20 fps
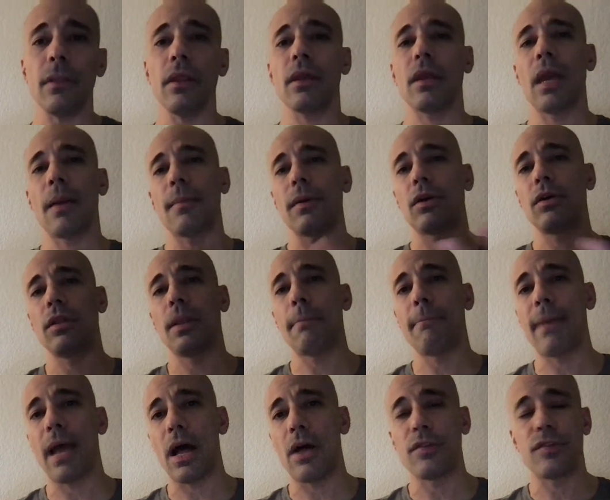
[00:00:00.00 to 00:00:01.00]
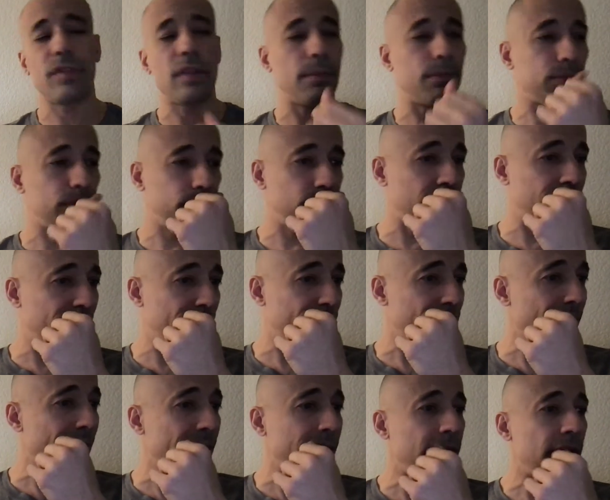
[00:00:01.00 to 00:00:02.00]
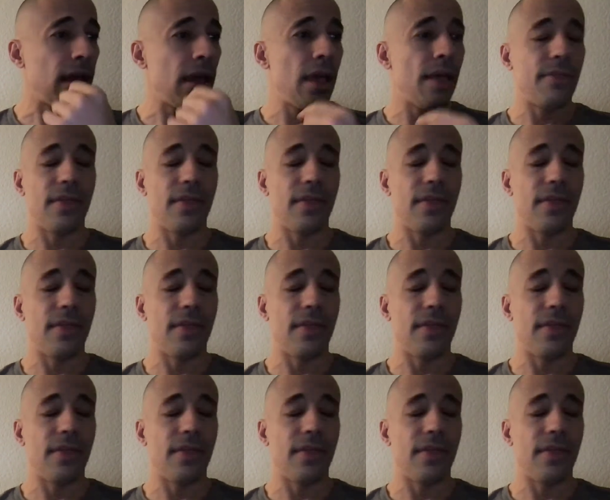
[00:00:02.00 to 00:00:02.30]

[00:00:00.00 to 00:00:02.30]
Chemical imbalance in the brain,